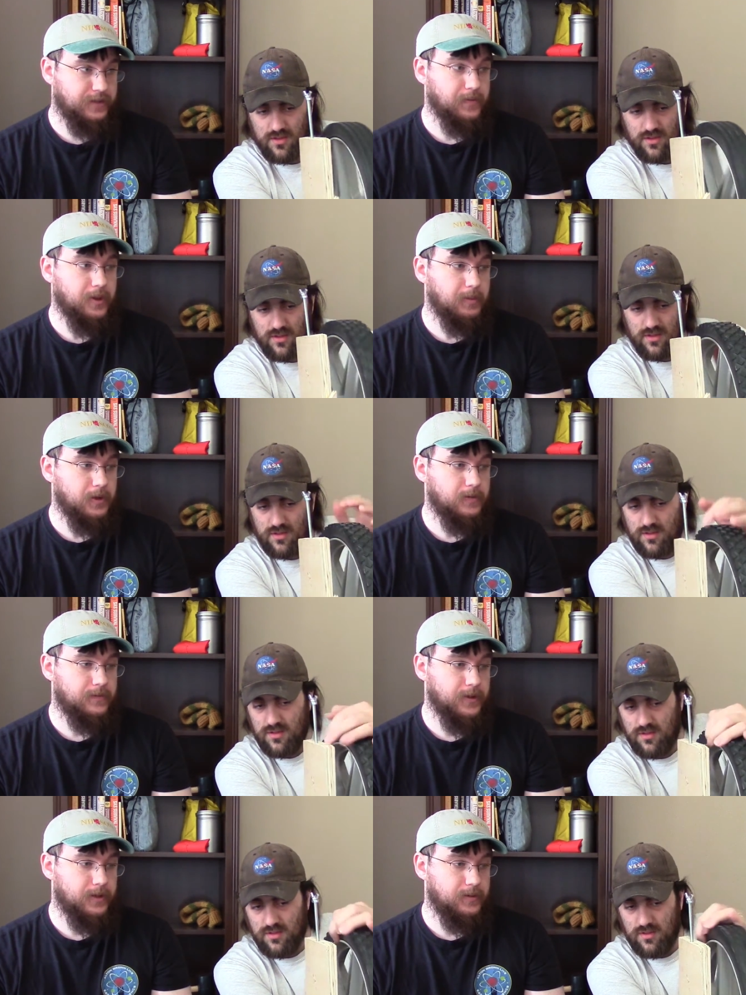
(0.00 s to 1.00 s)
Speaker 1: for the bolt
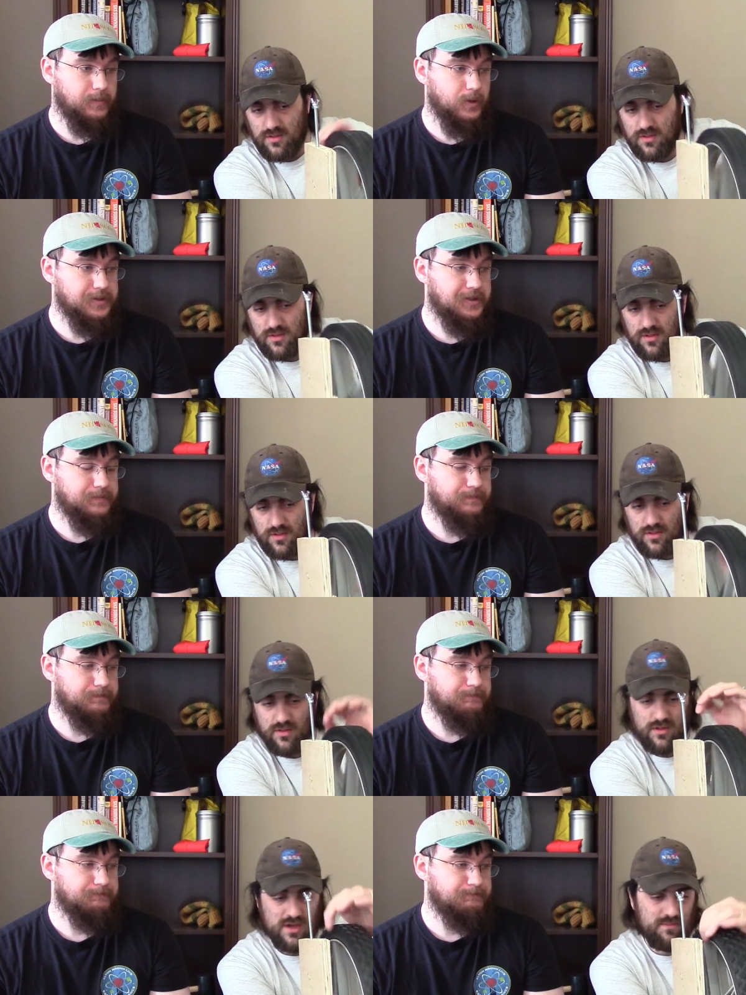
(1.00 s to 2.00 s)
for the bolts.
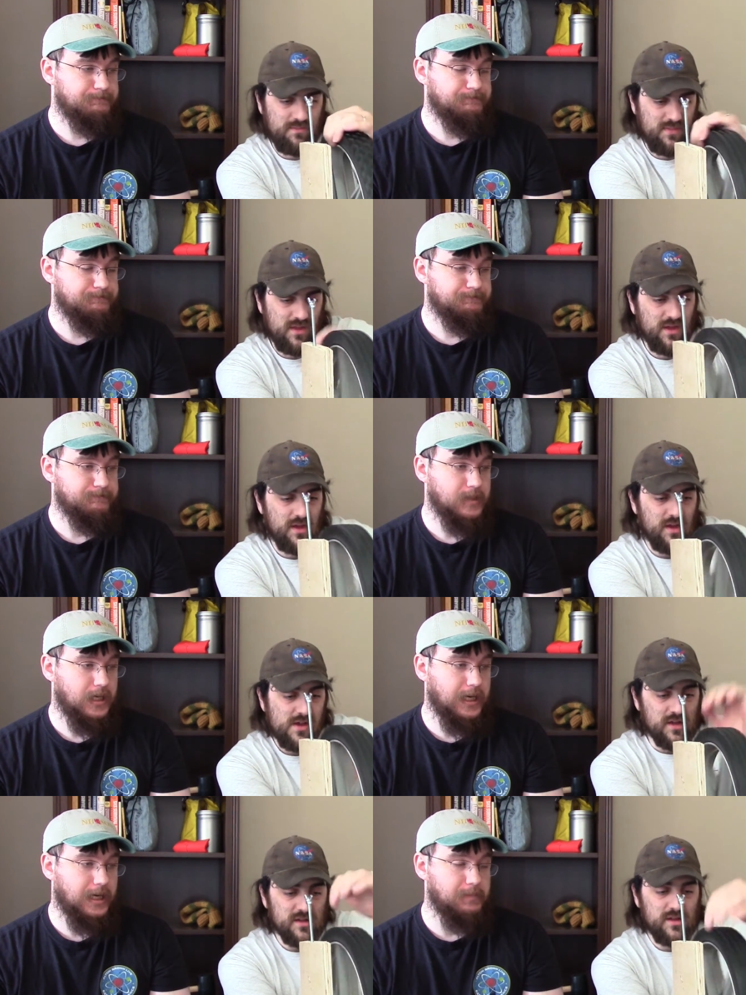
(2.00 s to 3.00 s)
Yep.
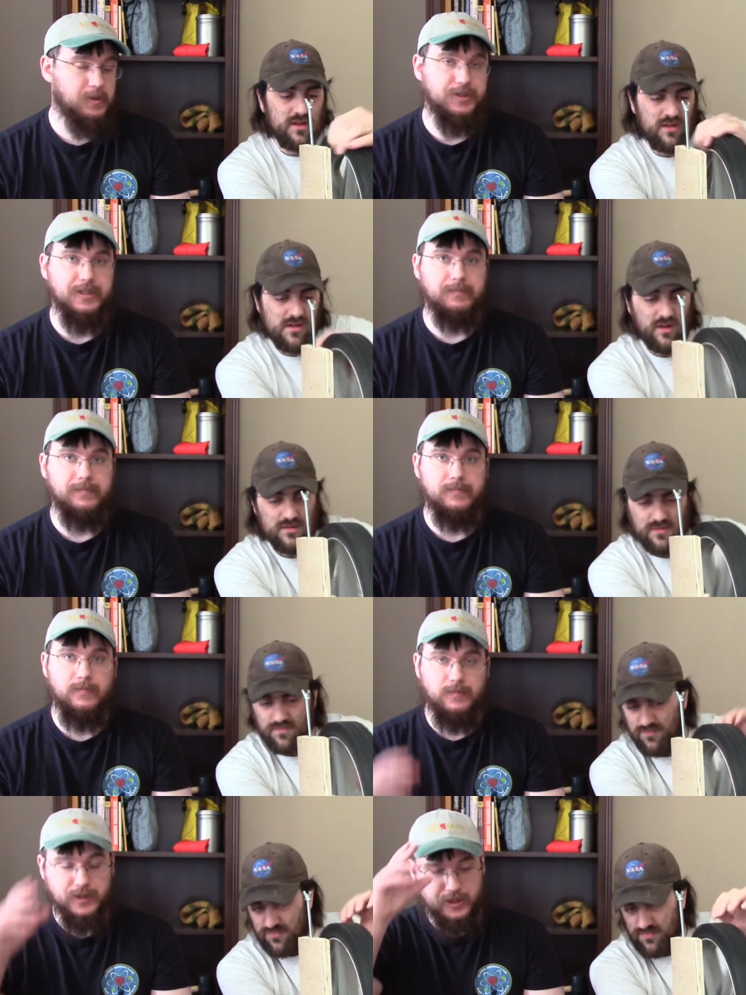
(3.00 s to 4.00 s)
Uh, mostly,
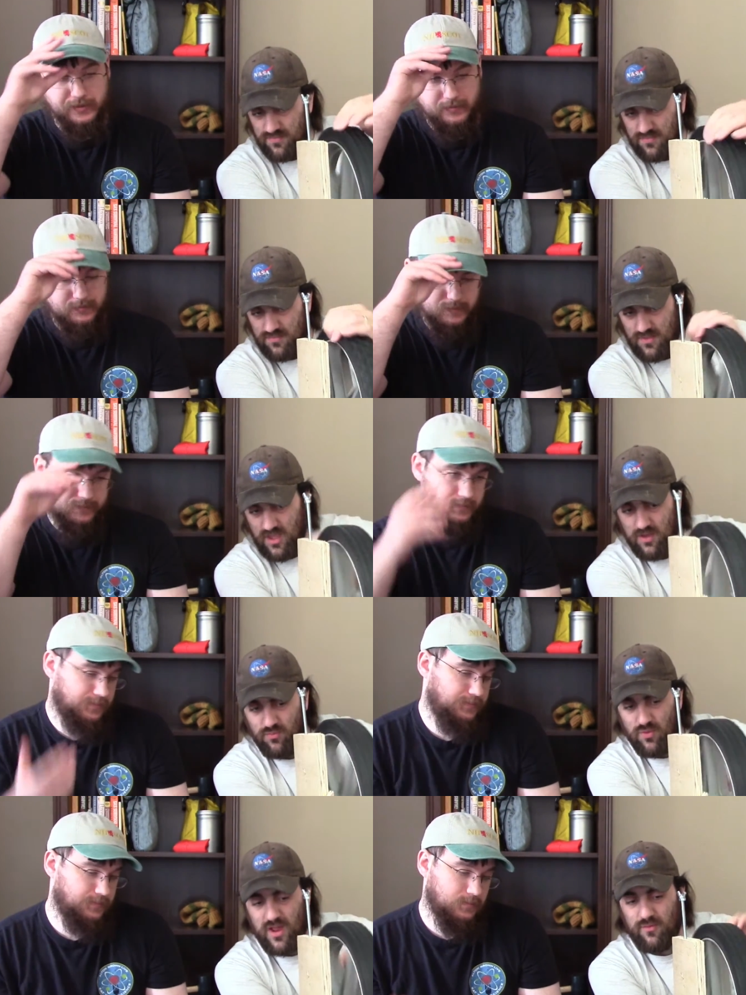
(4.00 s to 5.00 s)
we just
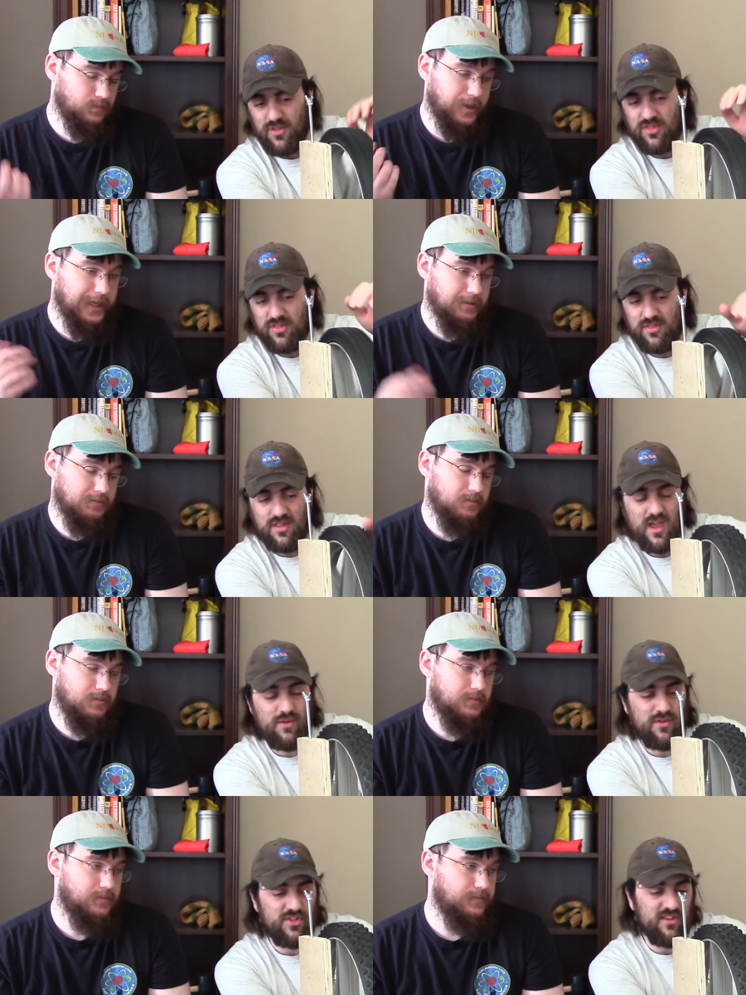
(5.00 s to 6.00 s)
and and with, we did
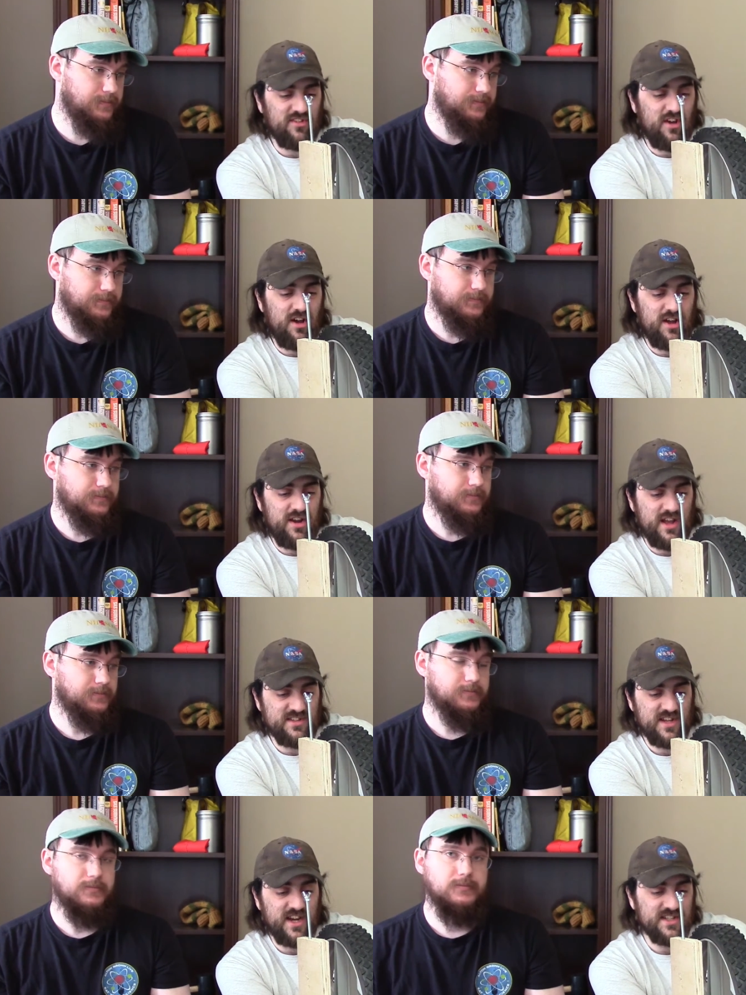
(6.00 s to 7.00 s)
Speaker 2: and with this on
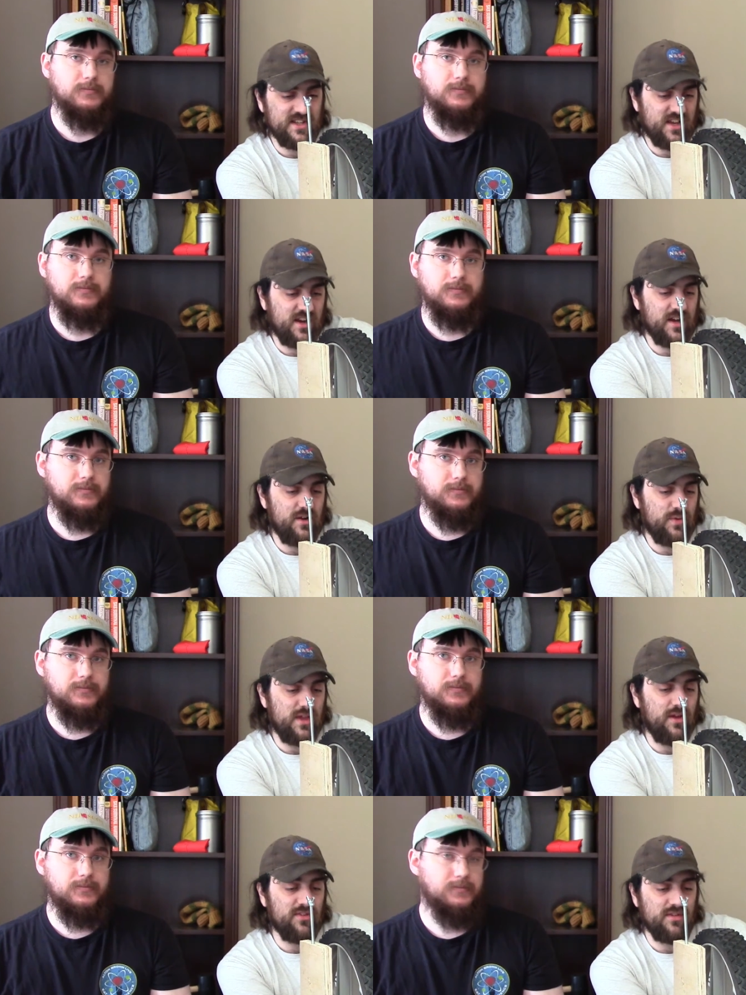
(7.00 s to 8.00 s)
as tight as it can go.
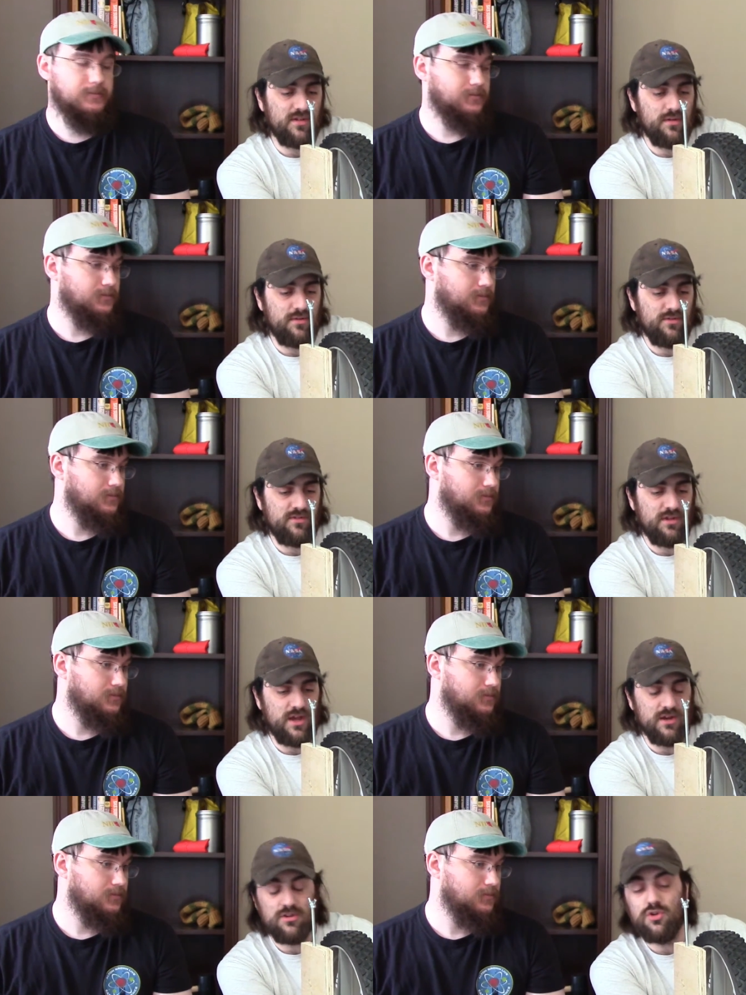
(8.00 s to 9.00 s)
We also used
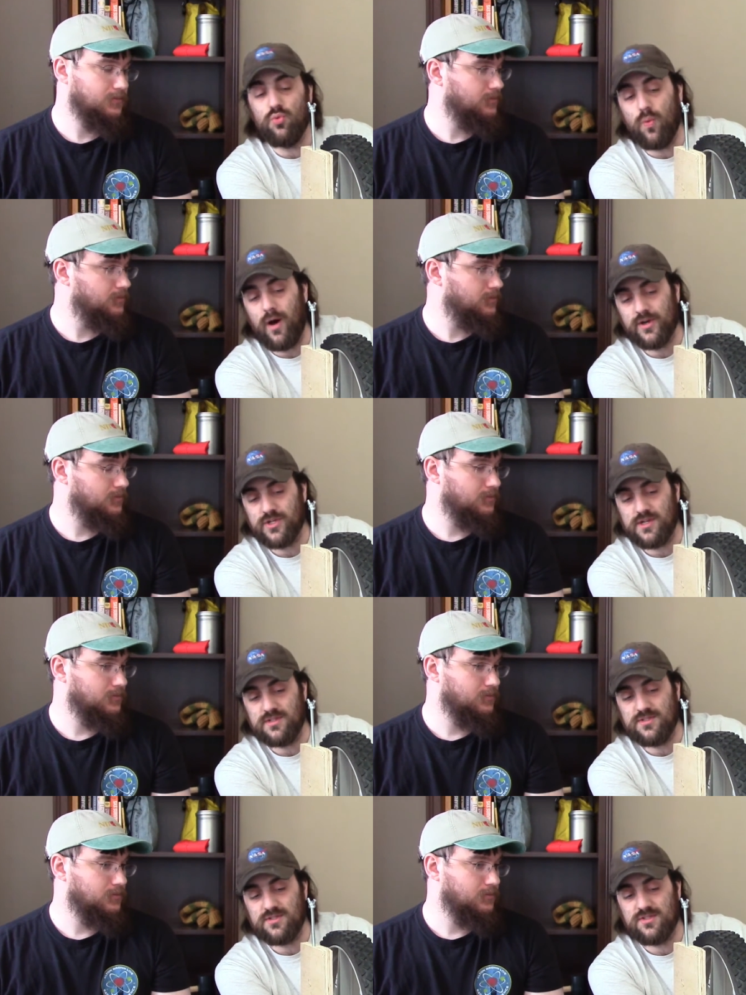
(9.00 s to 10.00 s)
uh, two
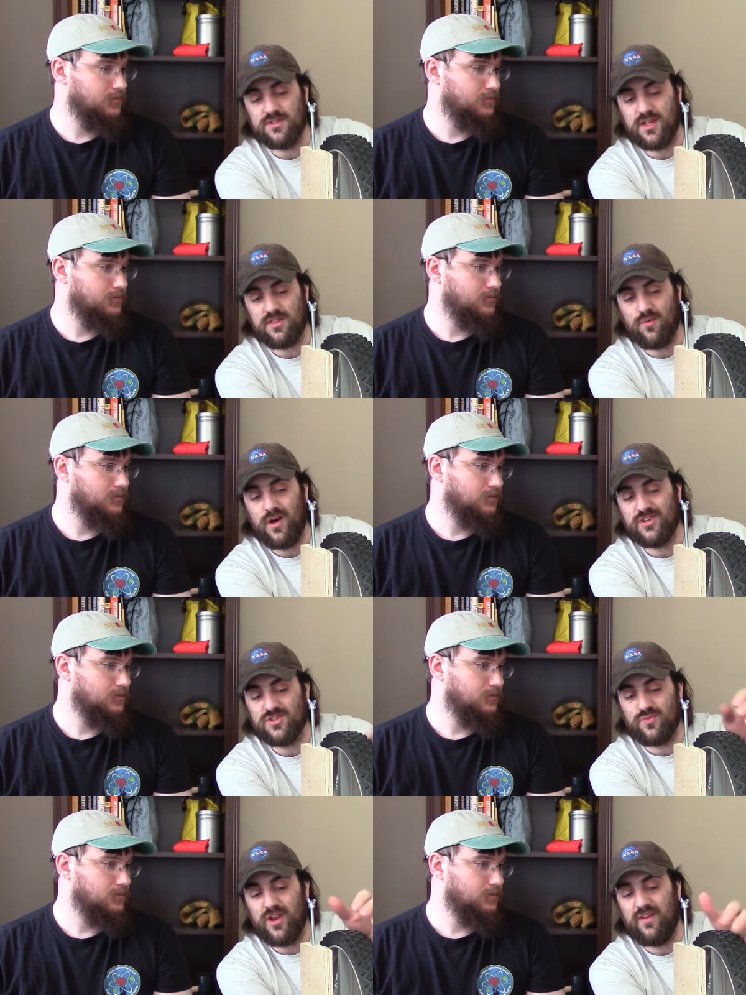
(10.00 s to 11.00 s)
washers so that the
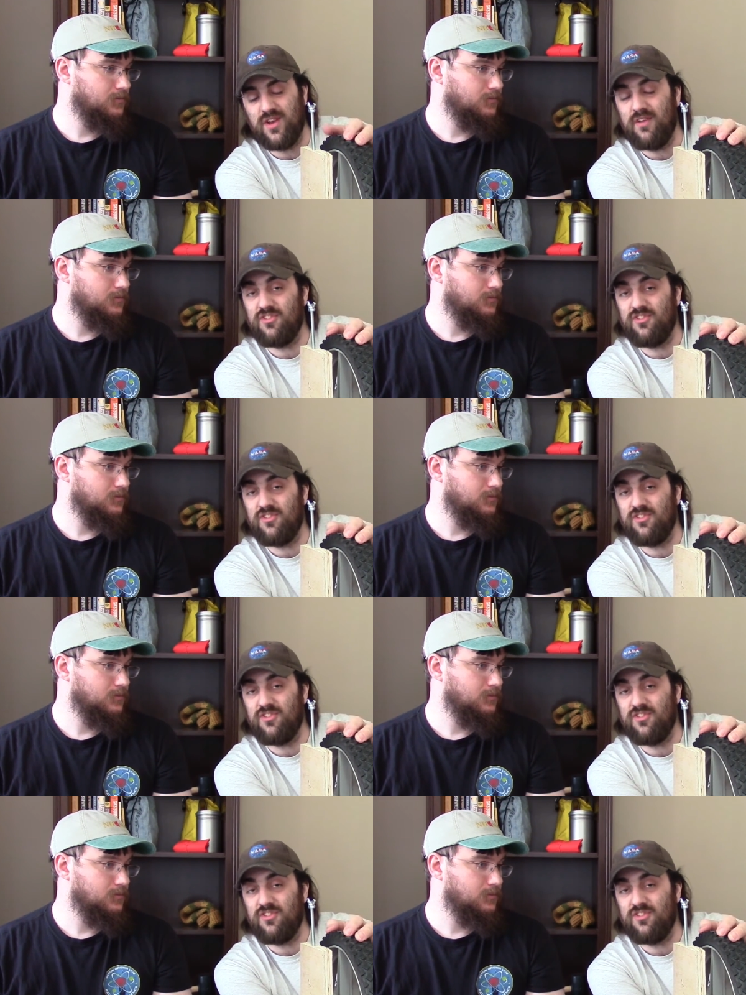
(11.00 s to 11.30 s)
washers would have enough